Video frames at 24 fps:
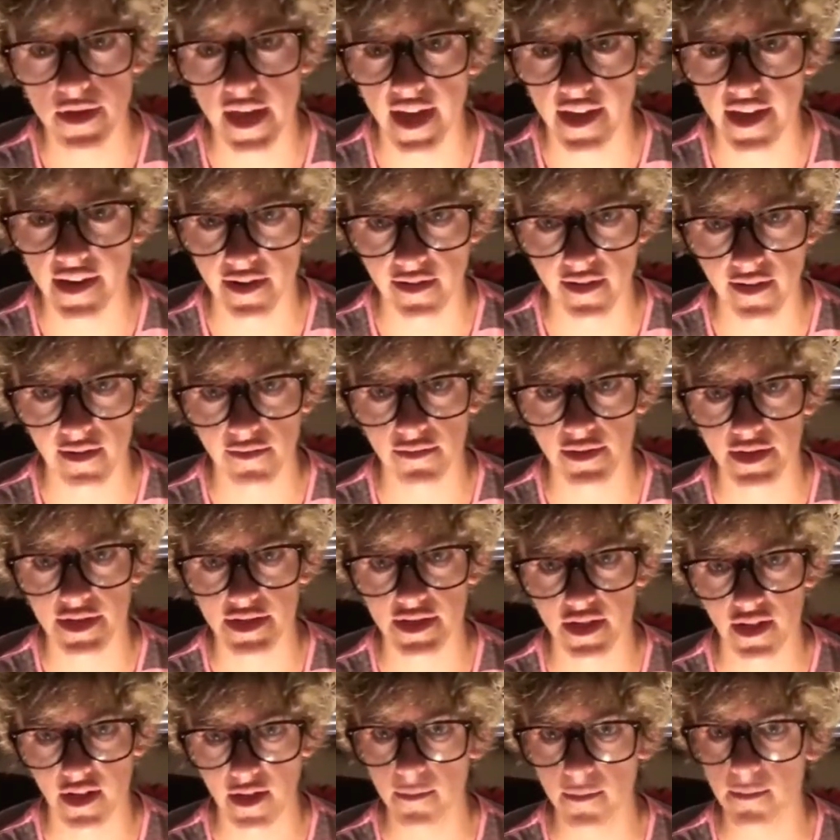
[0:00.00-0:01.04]
you had a lovely
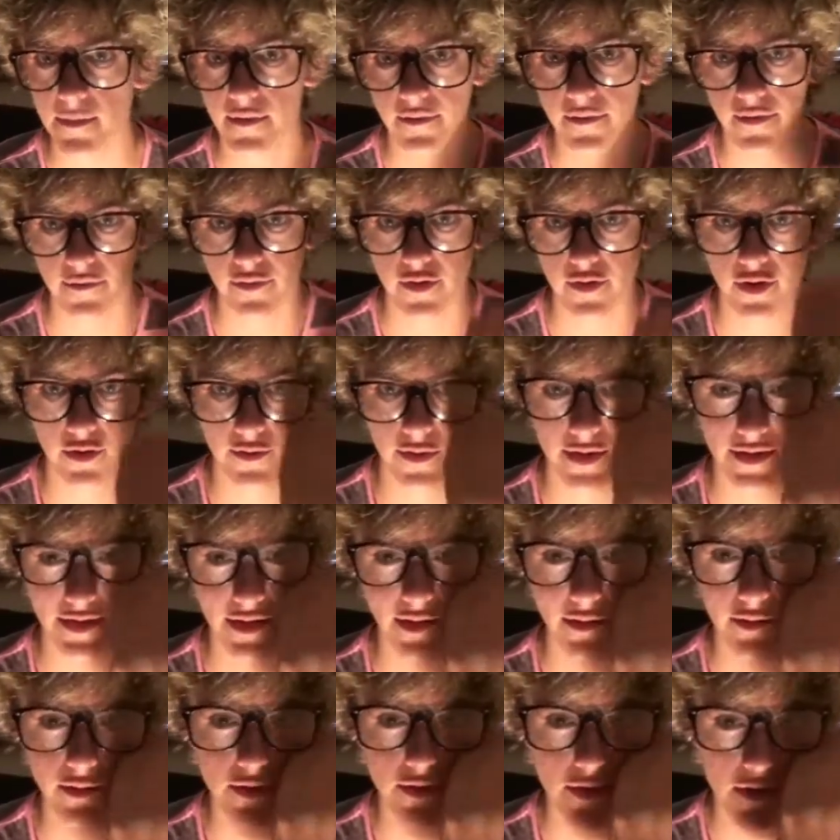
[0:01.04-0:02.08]
time. If you've got a
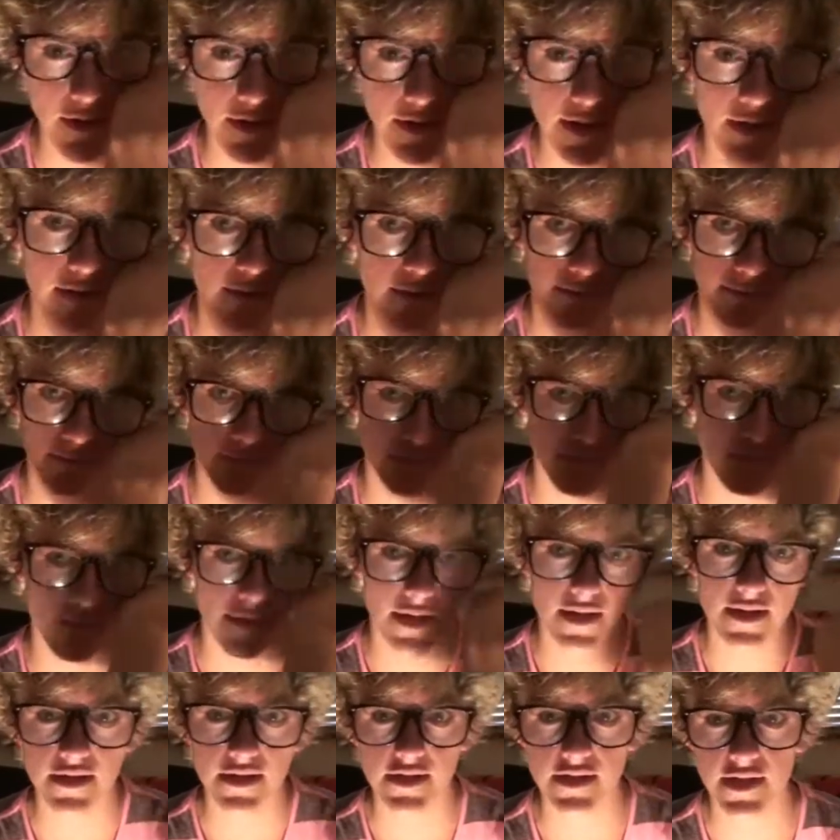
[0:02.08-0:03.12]
resolution, then
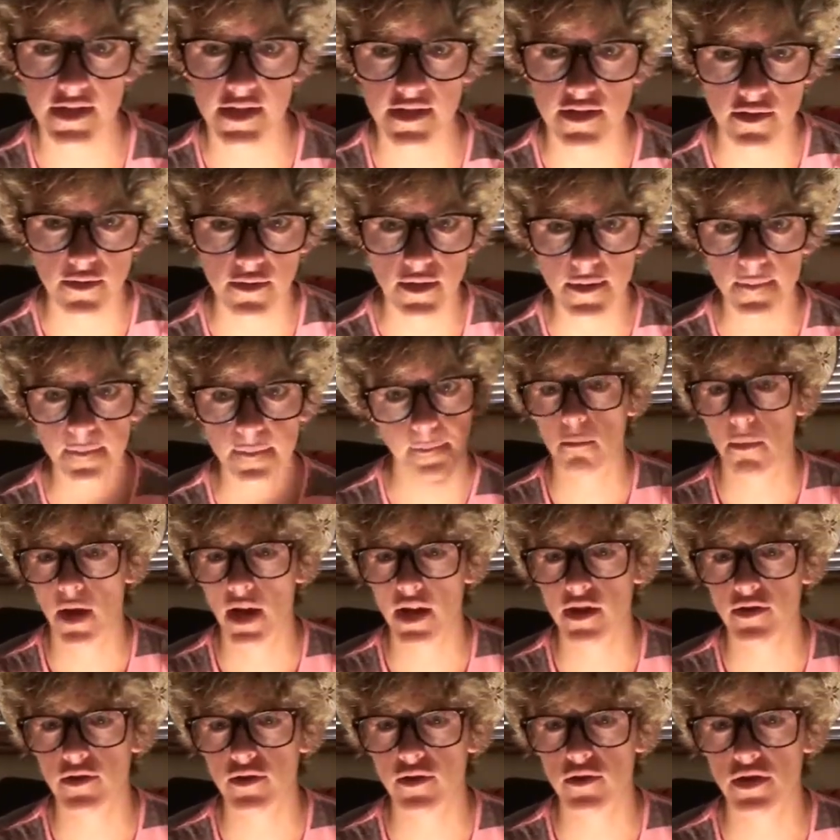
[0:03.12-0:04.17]
stick to it. My
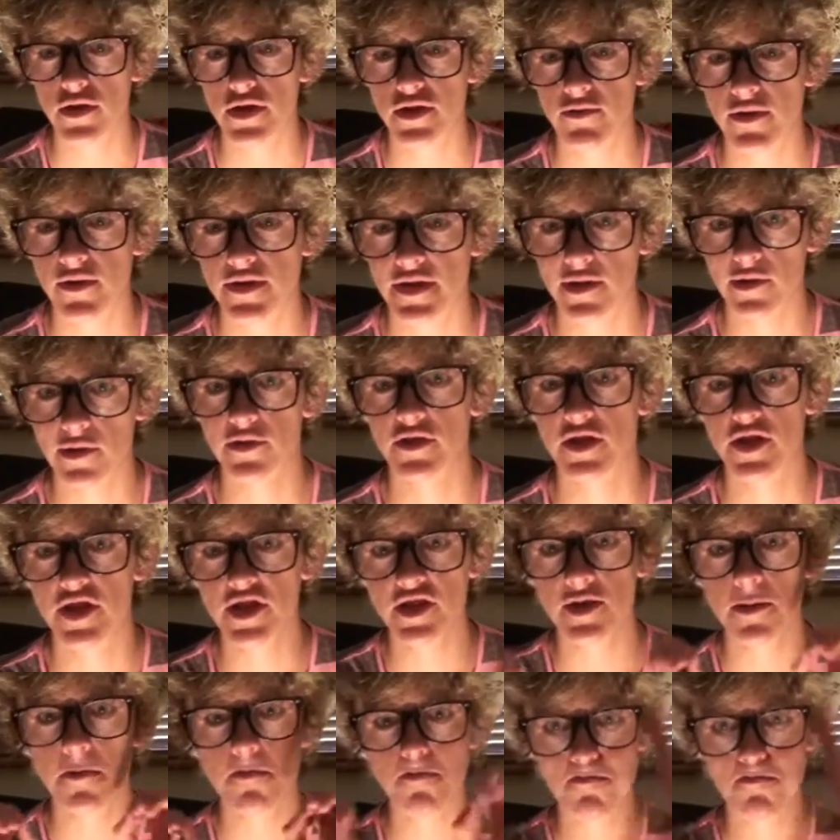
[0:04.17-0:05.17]
New Year's resolution is